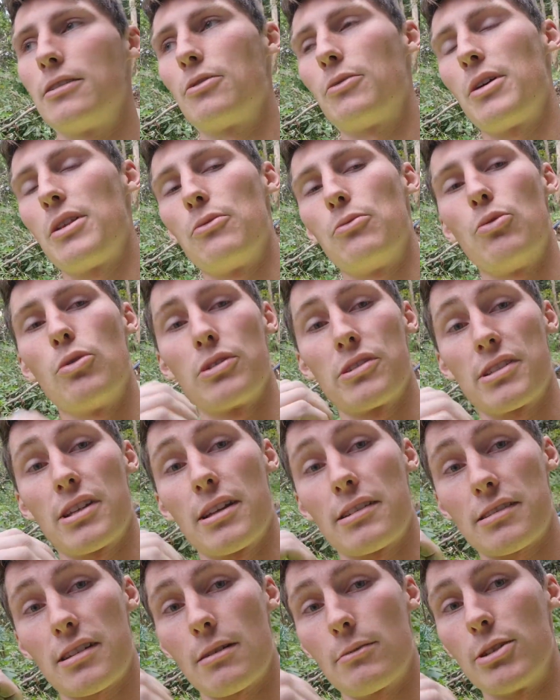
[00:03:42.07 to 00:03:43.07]
where the water
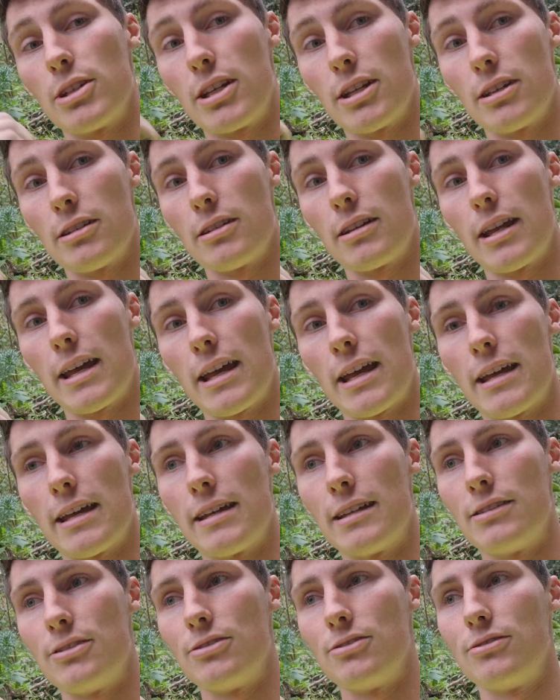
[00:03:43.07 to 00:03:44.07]
starts coming in,
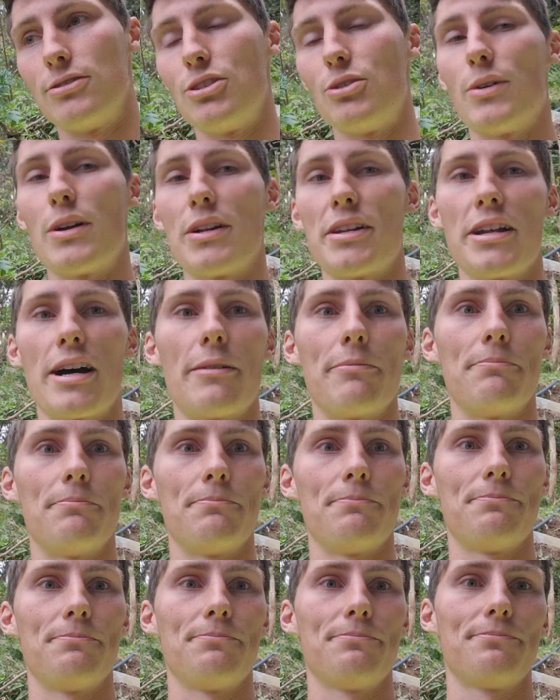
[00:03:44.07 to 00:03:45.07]
and you end up
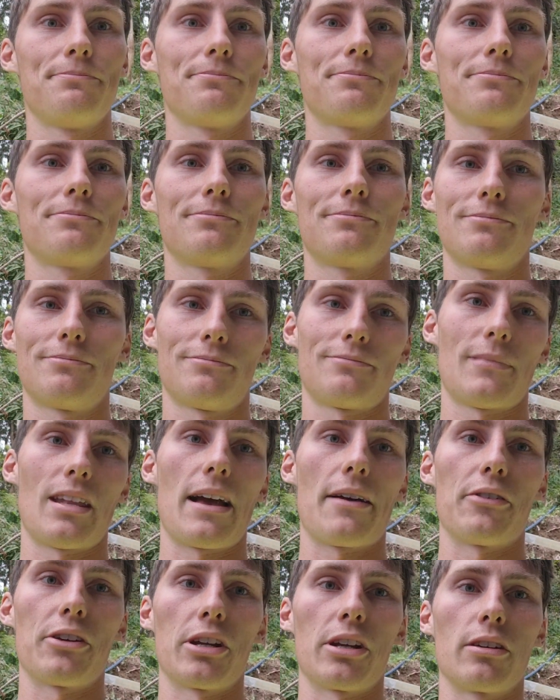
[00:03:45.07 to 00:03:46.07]

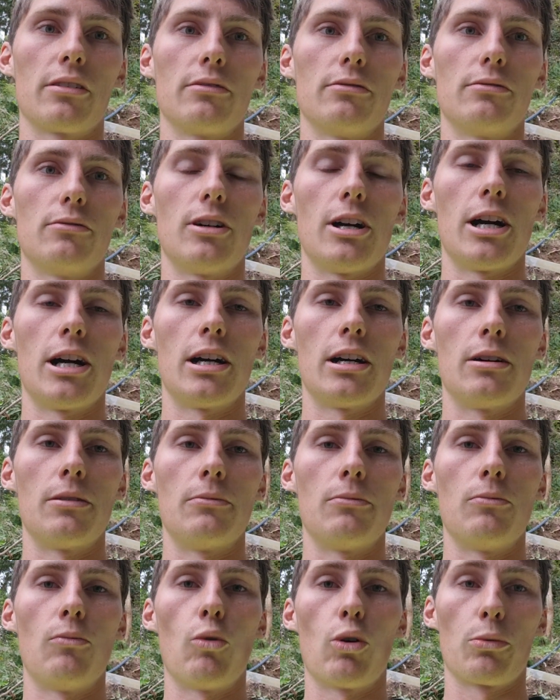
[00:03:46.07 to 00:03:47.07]
having
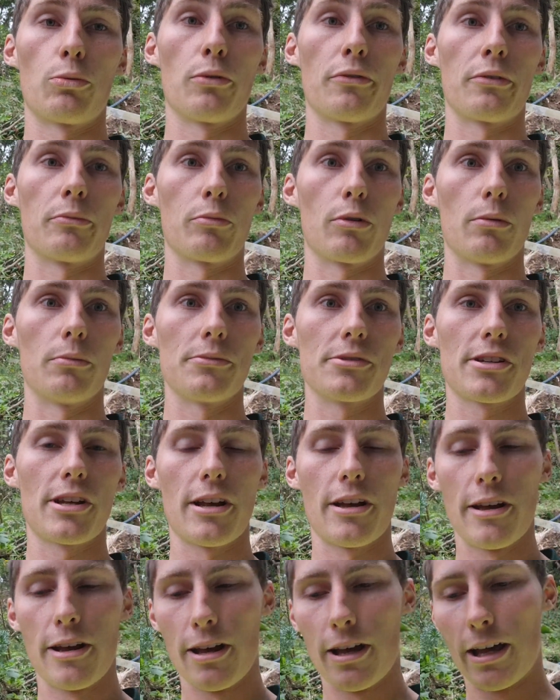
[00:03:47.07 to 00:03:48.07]
waterproofing problems.
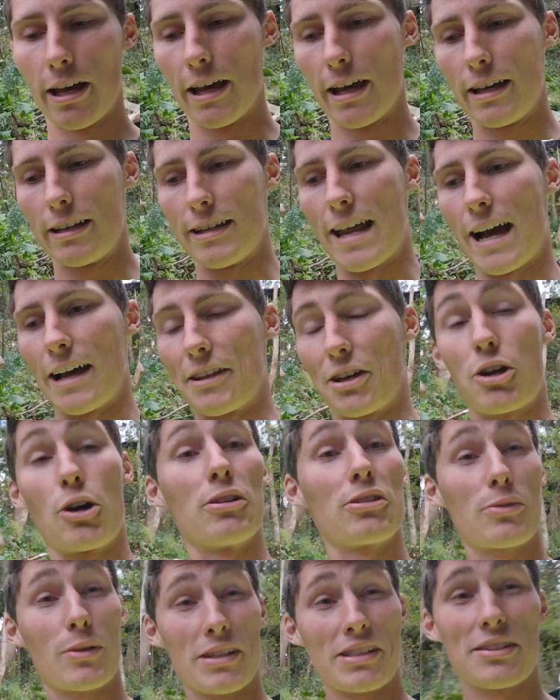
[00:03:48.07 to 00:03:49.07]
Now, the
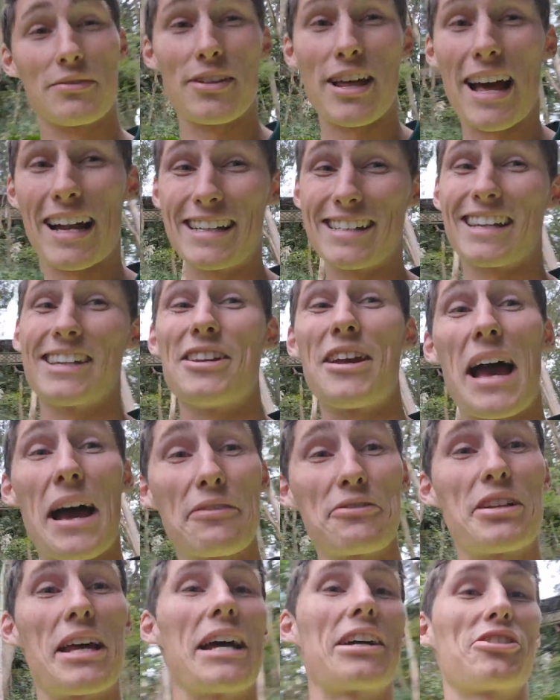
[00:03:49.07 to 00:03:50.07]
consequence of that is that you
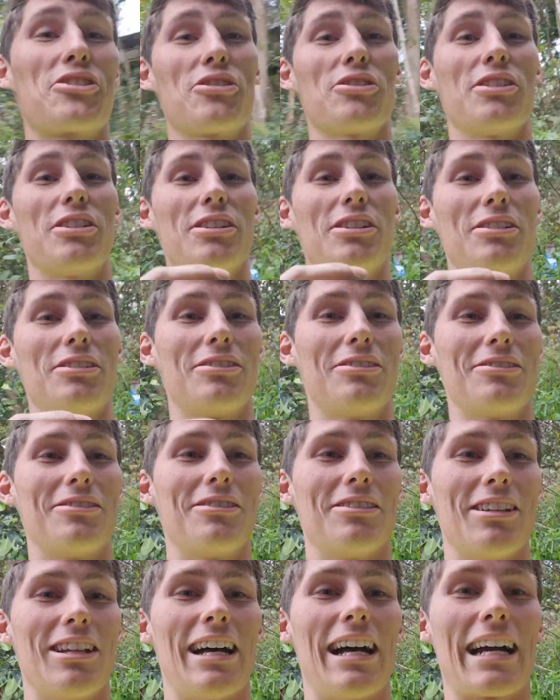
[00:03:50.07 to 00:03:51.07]
have to actually
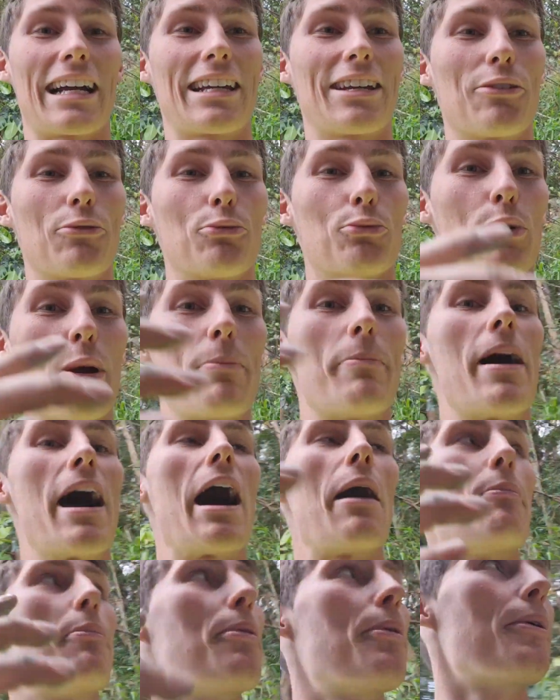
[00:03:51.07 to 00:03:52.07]
rip
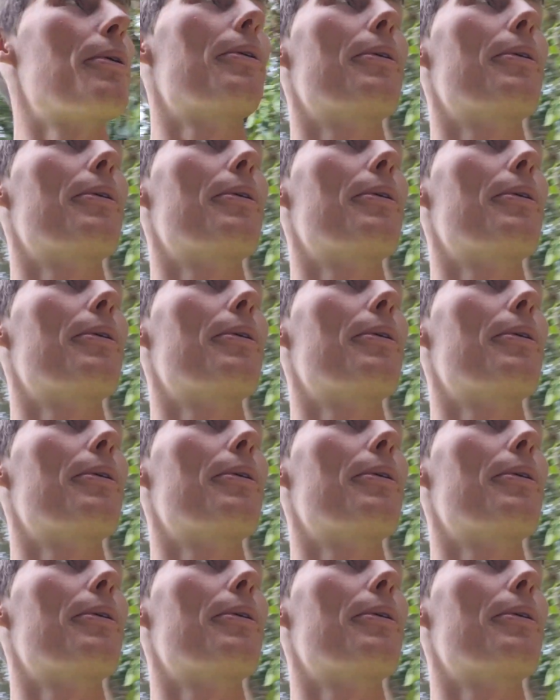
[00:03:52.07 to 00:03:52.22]
up